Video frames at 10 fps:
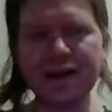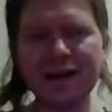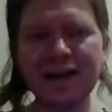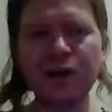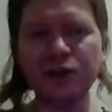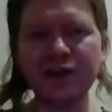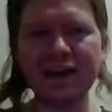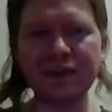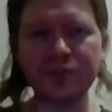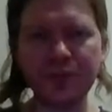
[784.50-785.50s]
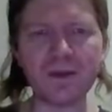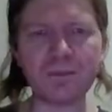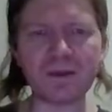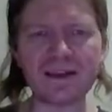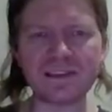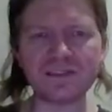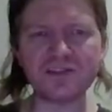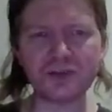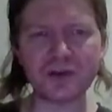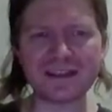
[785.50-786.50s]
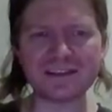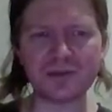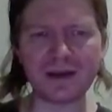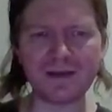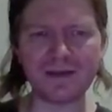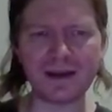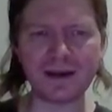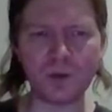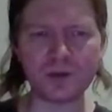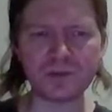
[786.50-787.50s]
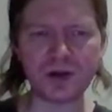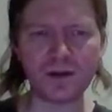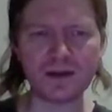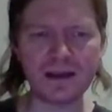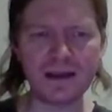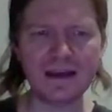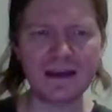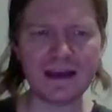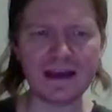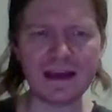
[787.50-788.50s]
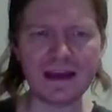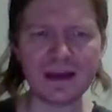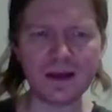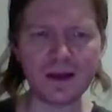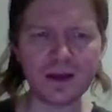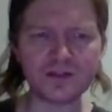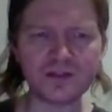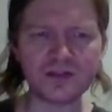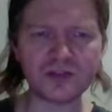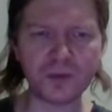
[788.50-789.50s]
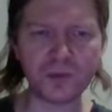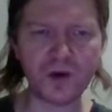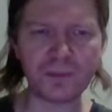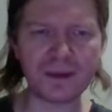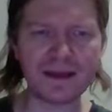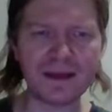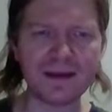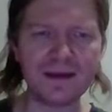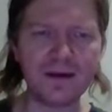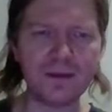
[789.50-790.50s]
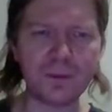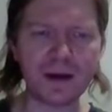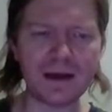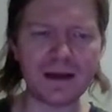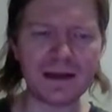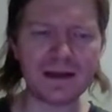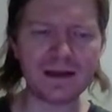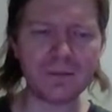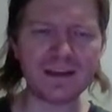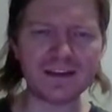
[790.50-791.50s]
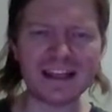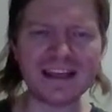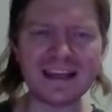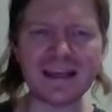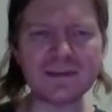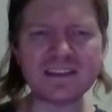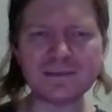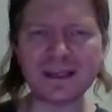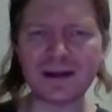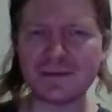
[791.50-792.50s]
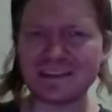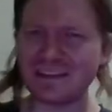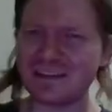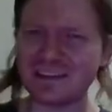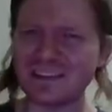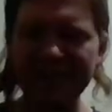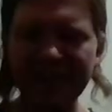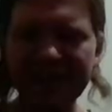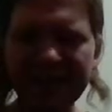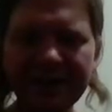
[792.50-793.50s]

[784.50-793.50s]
Now, you can't really play this on 2 unless you have a a turn 1 play. But in the mid to late game, this becomes just like